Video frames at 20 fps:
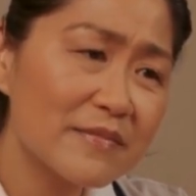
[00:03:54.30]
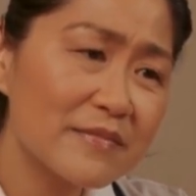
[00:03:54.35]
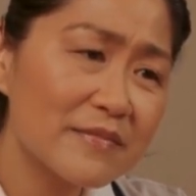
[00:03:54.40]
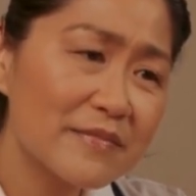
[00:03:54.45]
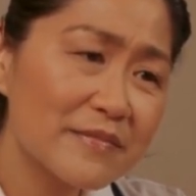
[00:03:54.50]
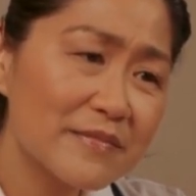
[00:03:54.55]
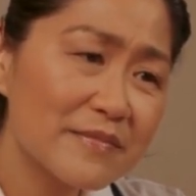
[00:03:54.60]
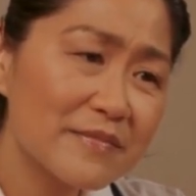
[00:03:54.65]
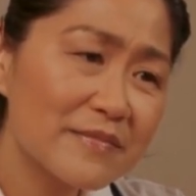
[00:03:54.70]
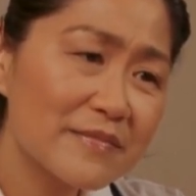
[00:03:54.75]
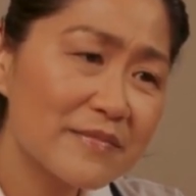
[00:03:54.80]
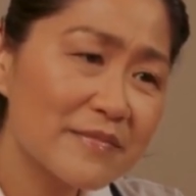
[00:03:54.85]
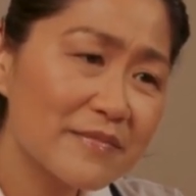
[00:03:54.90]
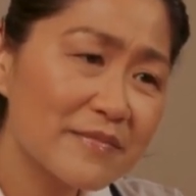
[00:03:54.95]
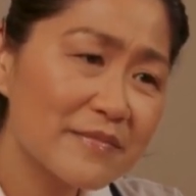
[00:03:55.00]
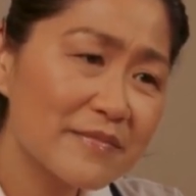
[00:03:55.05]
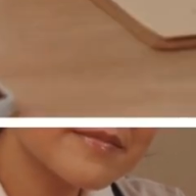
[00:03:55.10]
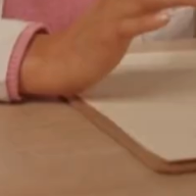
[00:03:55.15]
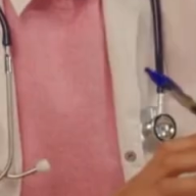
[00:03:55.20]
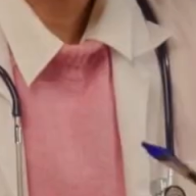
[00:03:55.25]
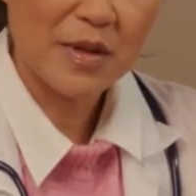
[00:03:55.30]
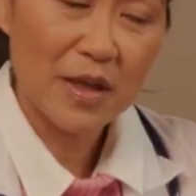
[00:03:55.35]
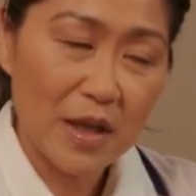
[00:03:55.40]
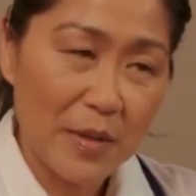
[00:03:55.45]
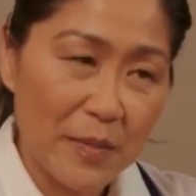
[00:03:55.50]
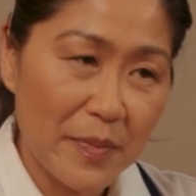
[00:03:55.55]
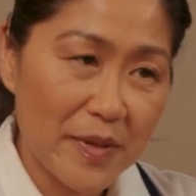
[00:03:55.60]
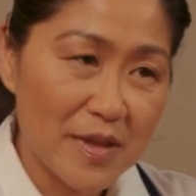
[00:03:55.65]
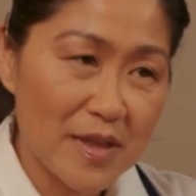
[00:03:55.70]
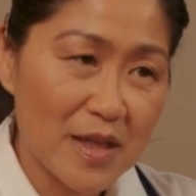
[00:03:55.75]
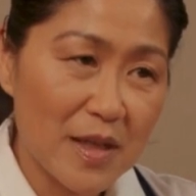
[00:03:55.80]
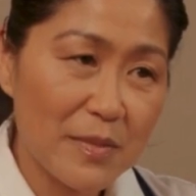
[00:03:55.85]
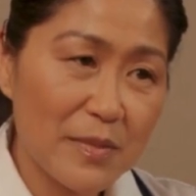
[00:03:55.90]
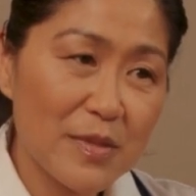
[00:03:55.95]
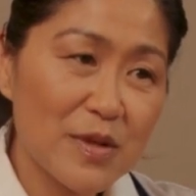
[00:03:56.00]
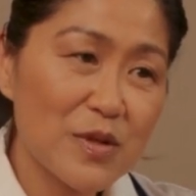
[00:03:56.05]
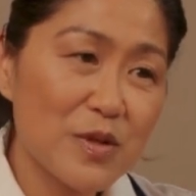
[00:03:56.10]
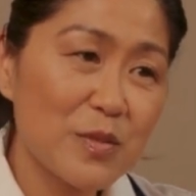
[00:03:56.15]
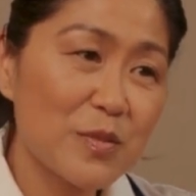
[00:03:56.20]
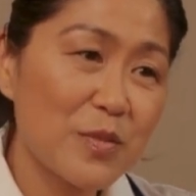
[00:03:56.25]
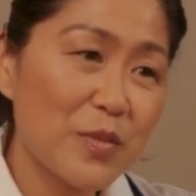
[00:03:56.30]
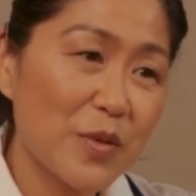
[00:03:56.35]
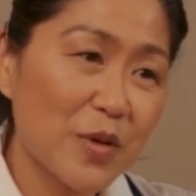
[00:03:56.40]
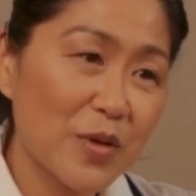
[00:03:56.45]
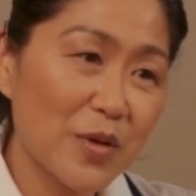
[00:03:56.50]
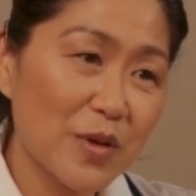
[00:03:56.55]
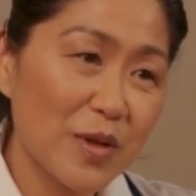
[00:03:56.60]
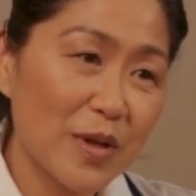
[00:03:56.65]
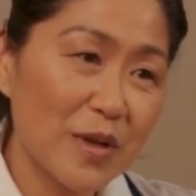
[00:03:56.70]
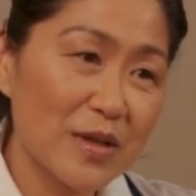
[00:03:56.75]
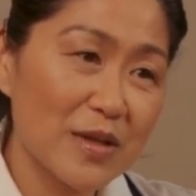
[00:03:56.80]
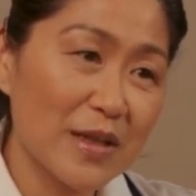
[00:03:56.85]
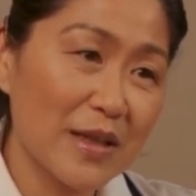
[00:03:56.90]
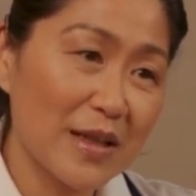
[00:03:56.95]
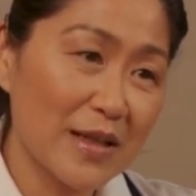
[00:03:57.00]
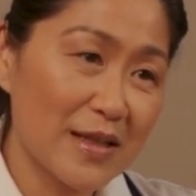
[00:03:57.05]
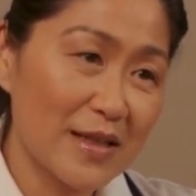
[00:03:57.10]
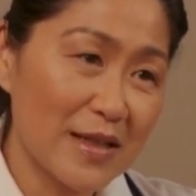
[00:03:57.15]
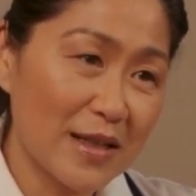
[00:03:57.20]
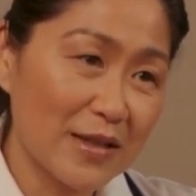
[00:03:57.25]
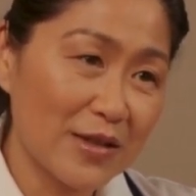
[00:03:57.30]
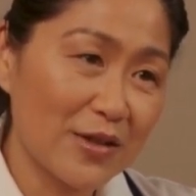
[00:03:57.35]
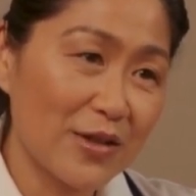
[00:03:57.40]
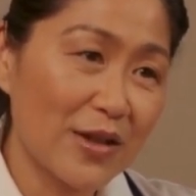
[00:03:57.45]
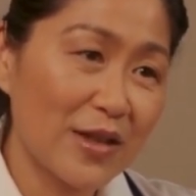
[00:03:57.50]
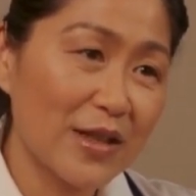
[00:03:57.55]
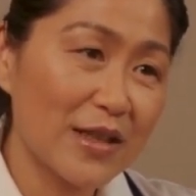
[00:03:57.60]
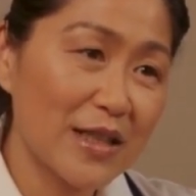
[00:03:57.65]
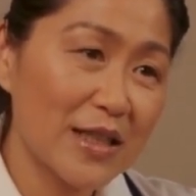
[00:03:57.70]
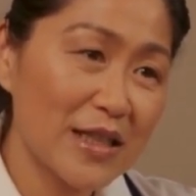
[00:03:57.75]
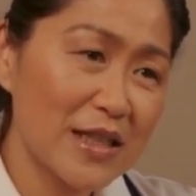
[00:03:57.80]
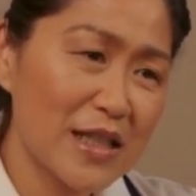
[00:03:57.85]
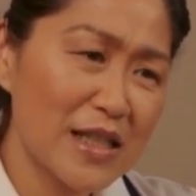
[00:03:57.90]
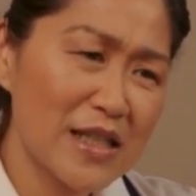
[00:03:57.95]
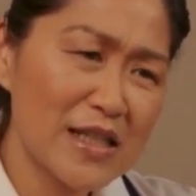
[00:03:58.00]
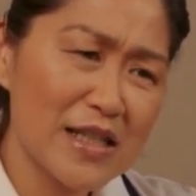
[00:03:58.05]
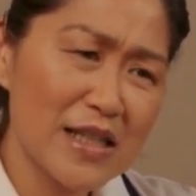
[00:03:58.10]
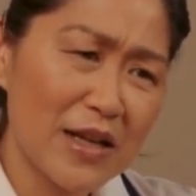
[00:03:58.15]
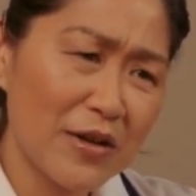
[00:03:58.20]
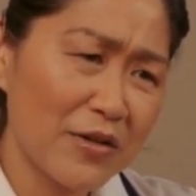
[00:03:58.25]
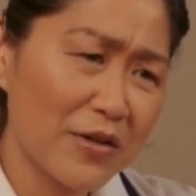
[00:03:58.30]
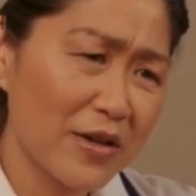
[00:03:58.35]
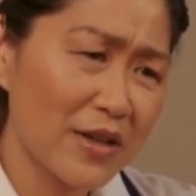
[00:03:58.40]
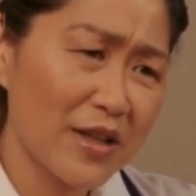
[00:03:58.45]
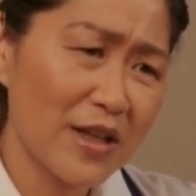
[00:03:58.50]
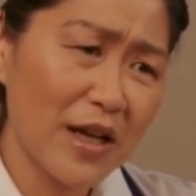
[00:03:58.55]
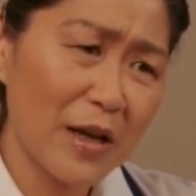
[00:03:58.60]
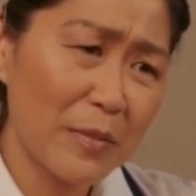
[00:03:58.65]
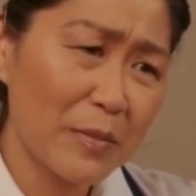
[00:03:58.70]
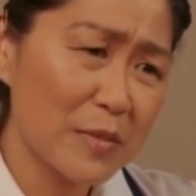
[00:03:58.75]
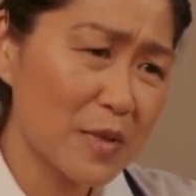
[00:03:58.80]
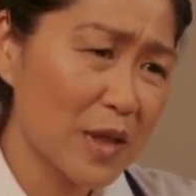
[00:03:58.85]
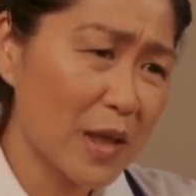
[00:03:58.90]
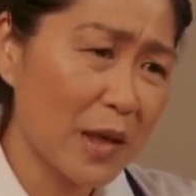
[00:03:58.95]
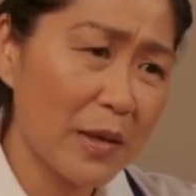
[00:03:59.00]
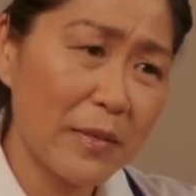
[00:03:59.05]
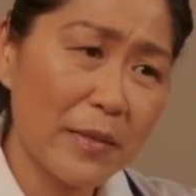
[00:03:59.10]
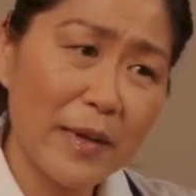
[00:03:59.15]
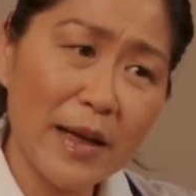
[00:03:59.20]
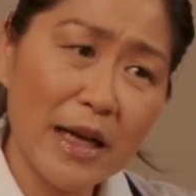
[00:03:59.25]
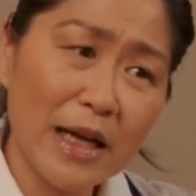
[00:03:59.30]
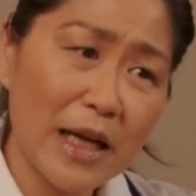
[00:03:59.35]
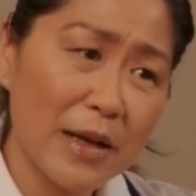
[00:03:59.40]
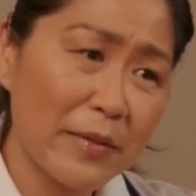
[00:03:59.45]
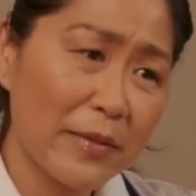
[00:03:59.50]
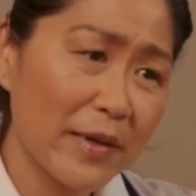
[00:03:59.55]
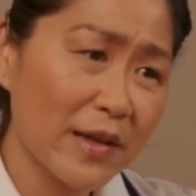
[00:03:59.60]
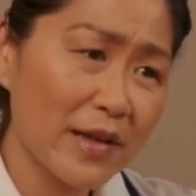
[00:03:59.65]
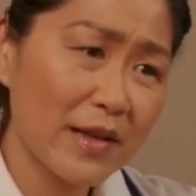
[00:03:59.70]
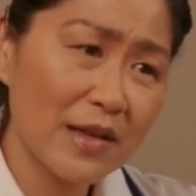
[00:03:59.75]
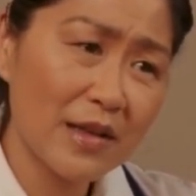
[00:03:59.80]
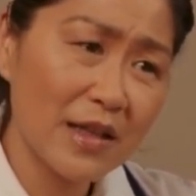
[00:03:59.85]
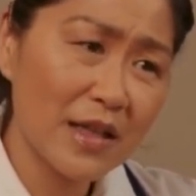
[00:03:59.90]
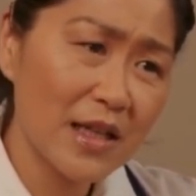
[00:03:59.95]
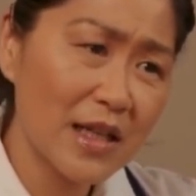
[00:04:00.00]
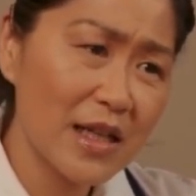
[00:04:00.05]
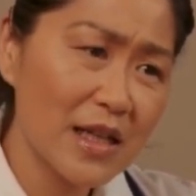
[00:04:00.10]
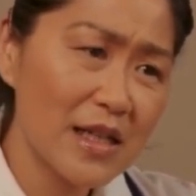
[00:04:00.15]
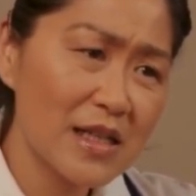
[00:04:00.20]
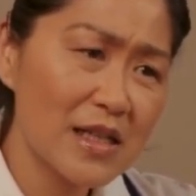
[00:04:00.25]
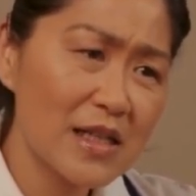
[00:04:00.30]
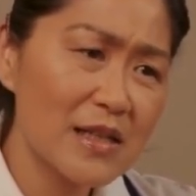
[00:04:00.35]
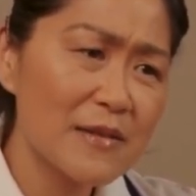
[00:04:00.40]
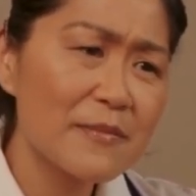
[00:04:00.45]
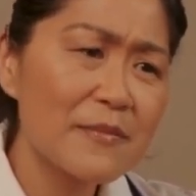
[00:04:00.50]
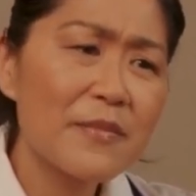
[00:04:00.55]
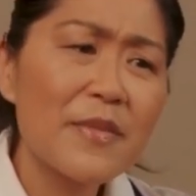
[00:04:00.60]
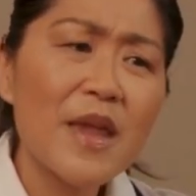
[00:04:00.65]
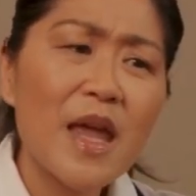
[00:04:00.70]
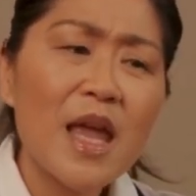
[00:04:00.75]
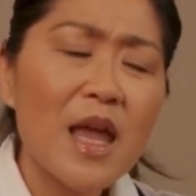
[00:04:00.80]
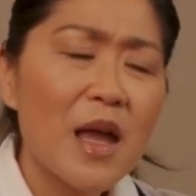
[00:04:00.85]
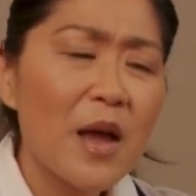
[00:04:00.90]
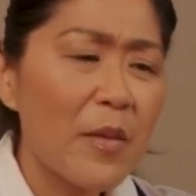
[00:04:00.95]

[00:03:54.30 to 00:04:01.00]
Adding coconut oil to the rice while it's boiling and then cooling it in the fridge overnight